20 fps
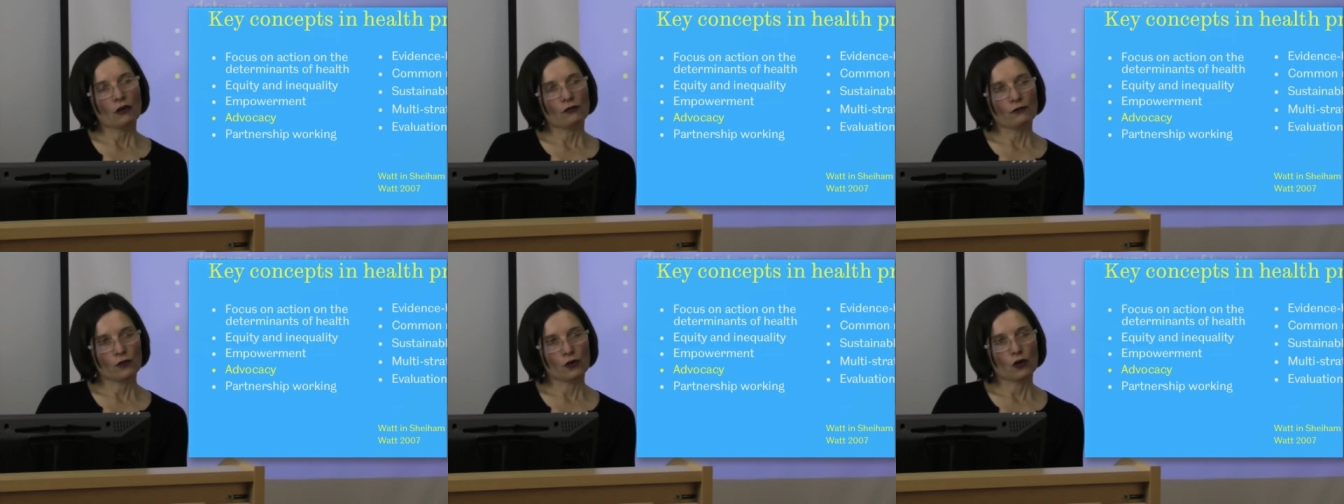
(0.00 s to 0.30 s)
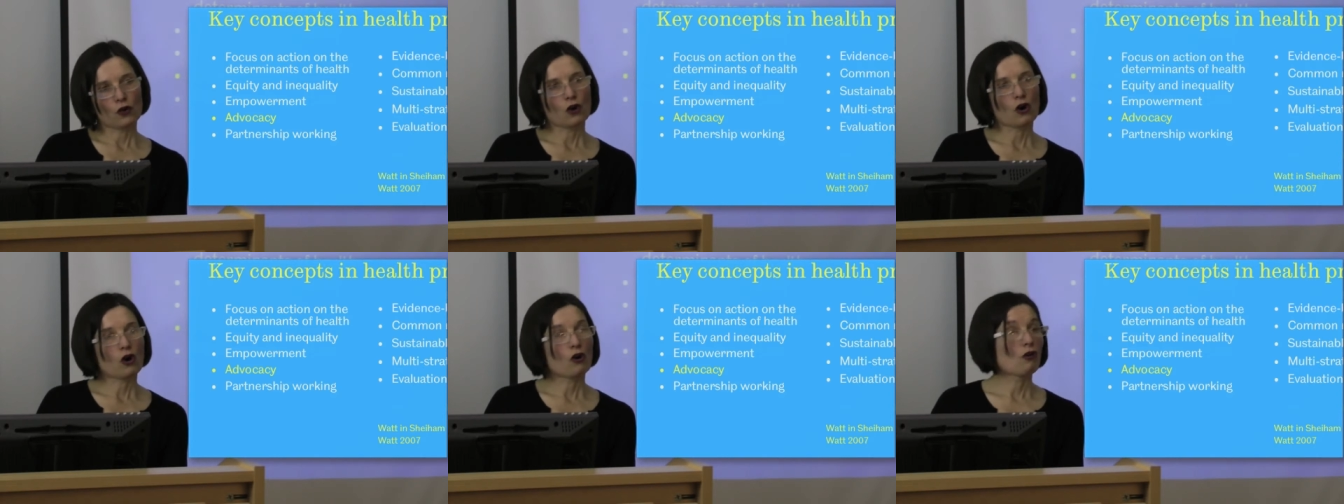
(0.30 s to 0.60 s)

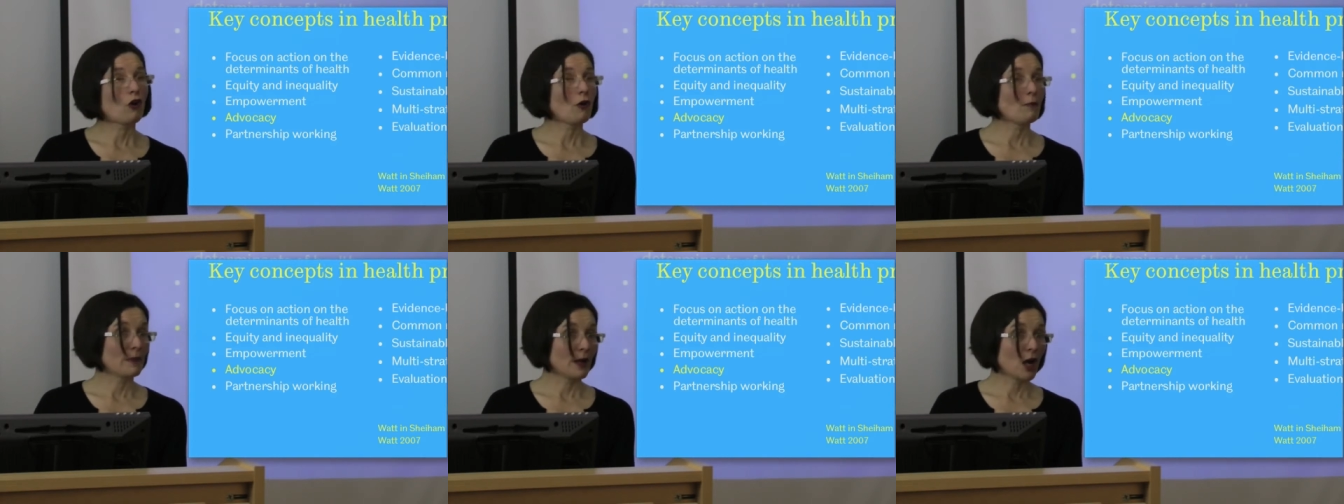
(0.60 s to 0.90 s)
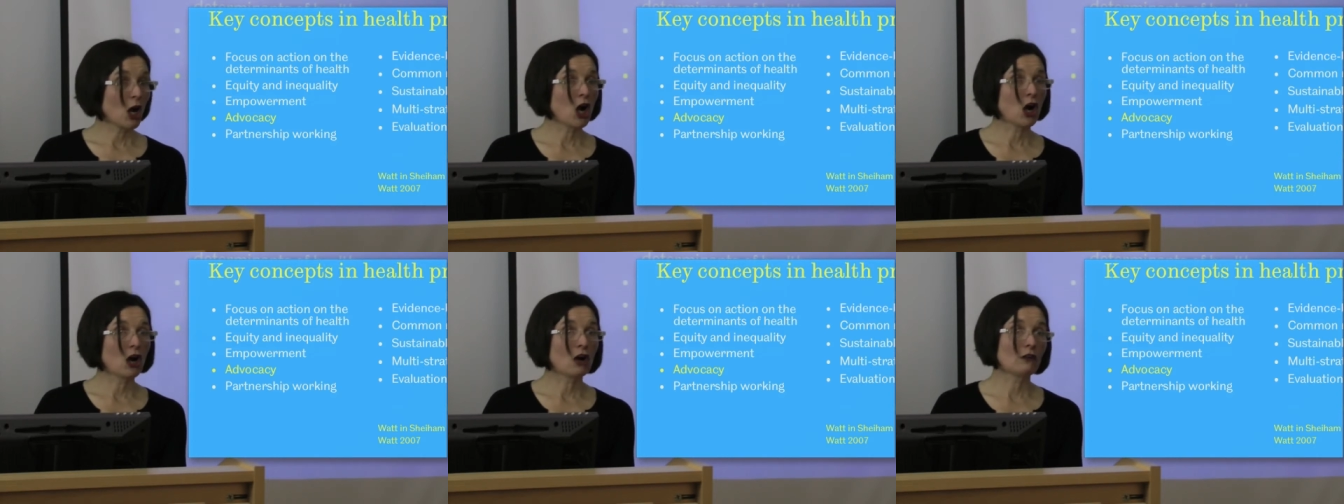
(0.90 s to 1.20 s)
for or on
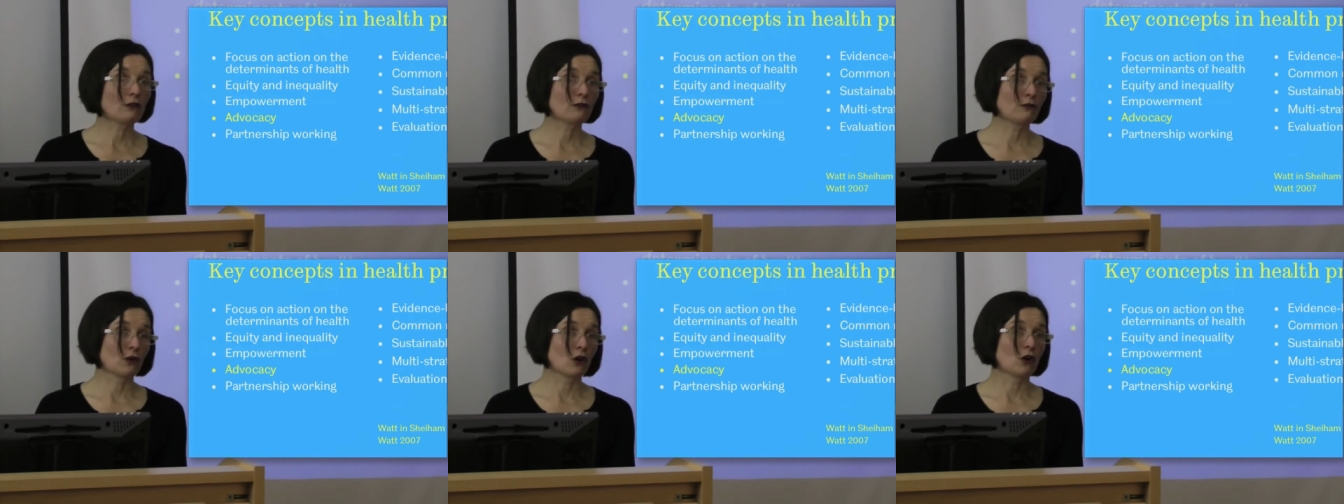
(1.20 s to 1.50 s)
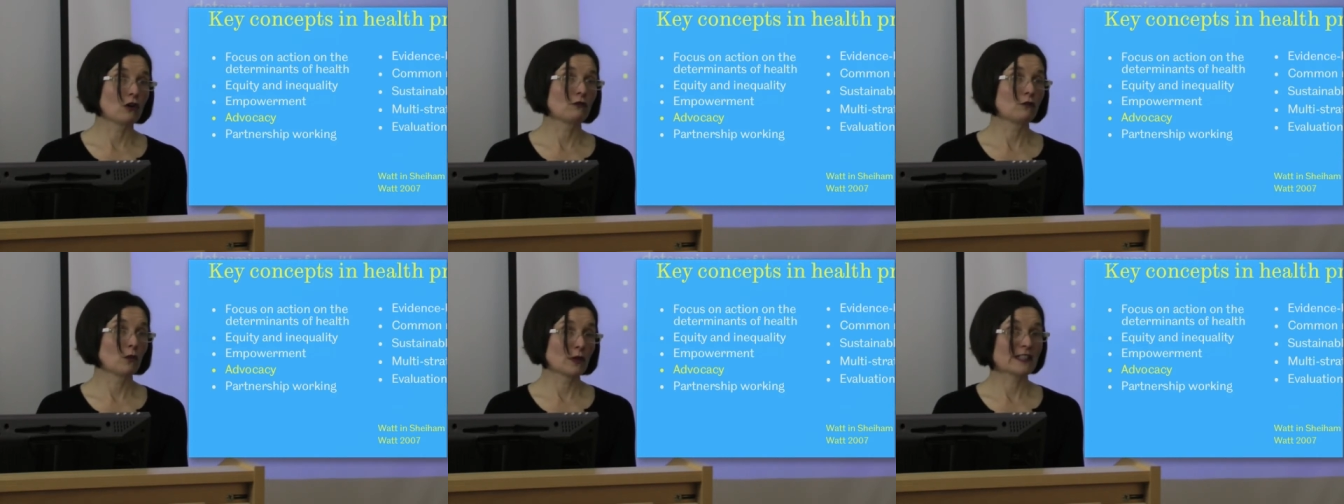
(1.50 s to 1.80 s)
behalf
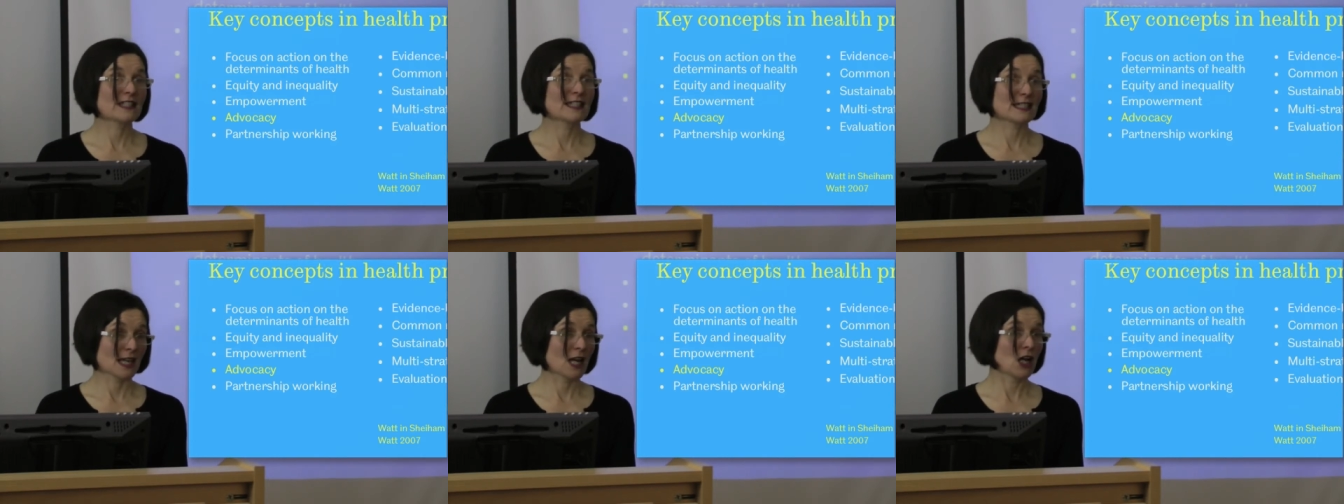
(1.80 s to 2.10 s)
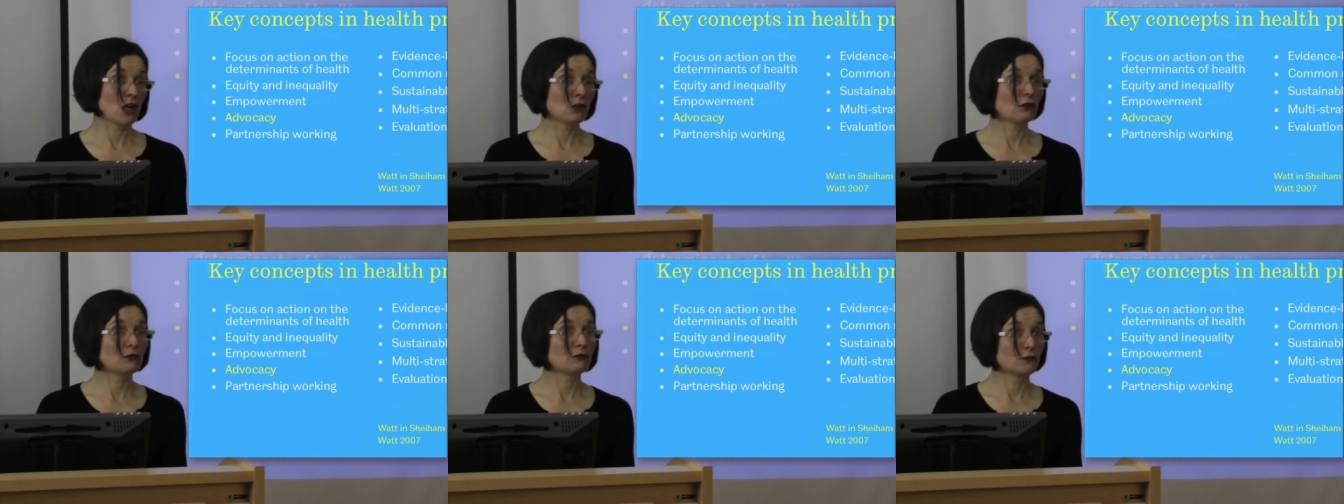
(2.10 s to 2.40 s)
of
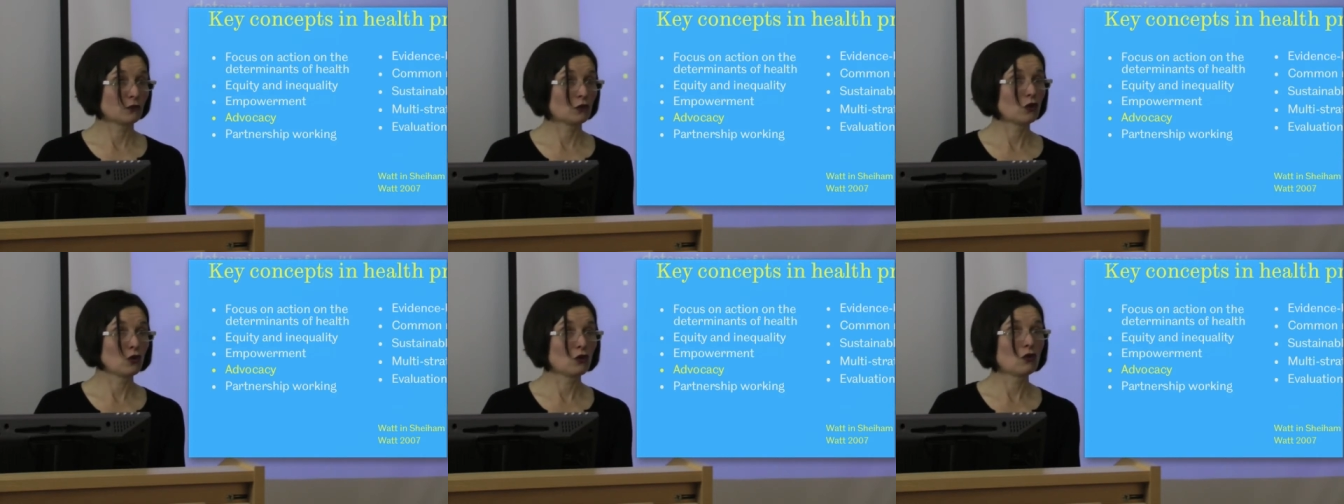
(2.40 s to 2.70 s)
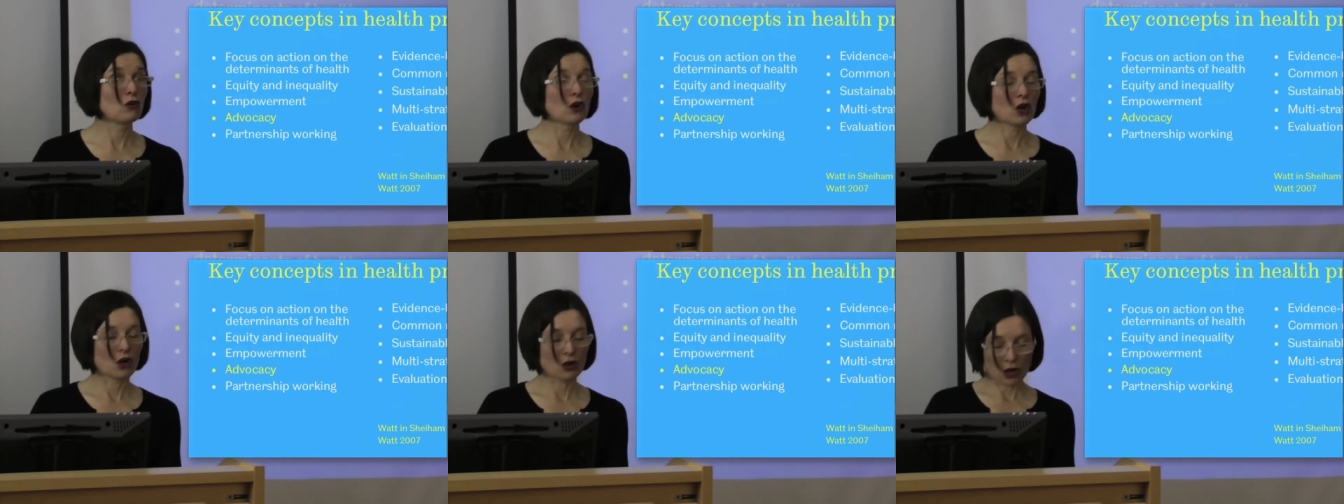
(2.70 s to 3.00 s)
oneself
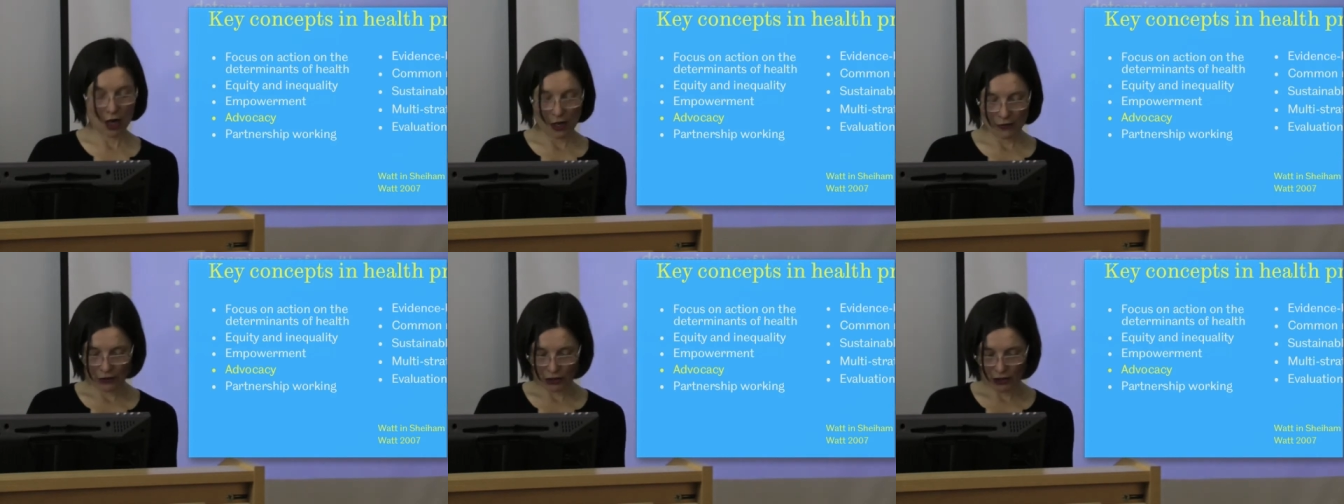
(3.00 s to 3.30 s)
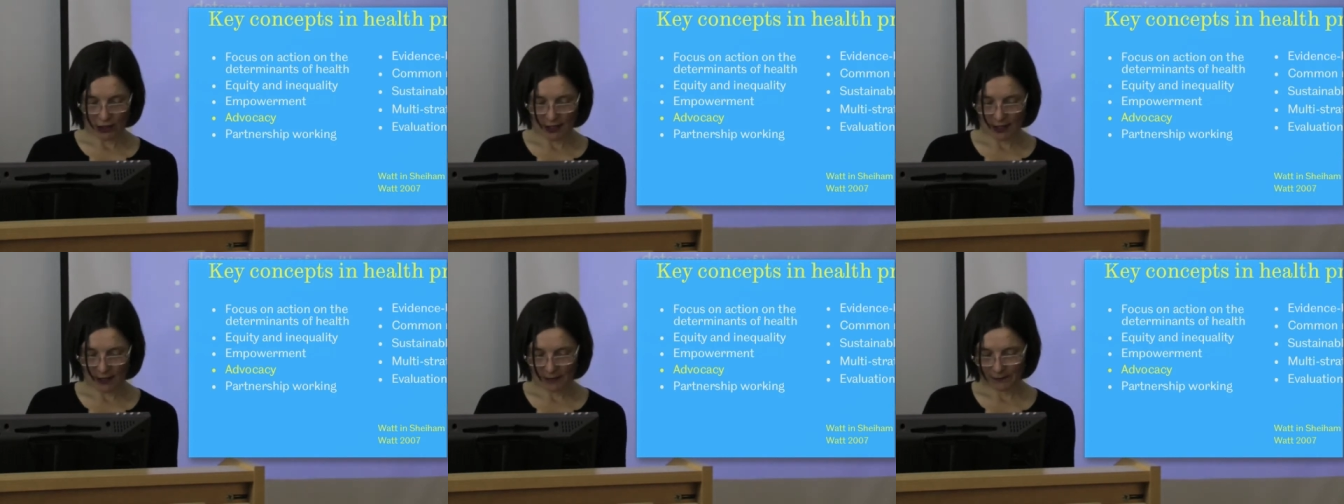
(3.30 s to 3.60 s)
or
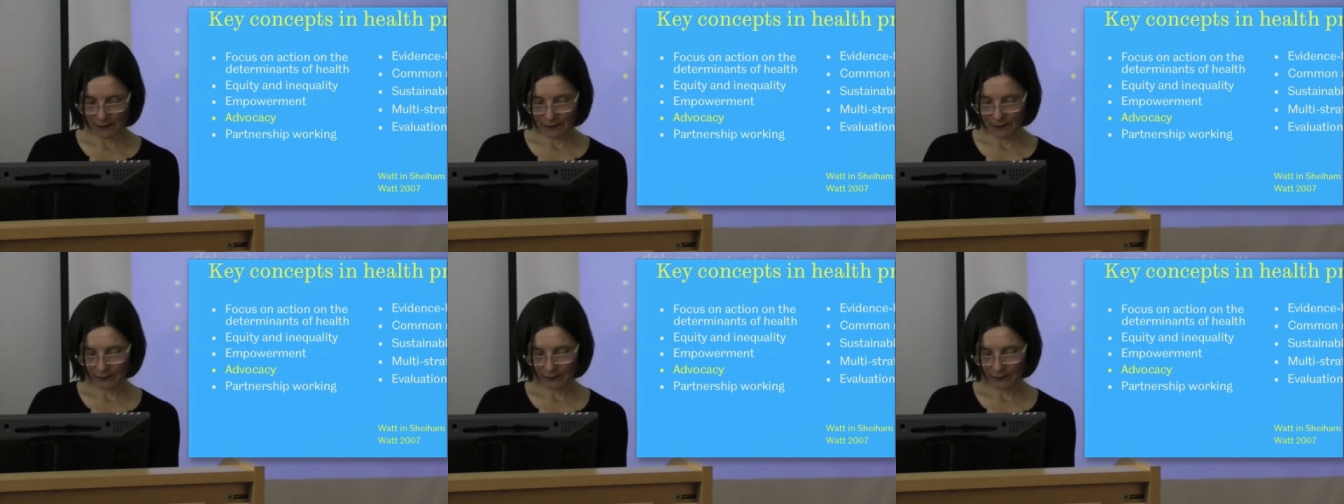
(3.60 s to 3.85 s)
others.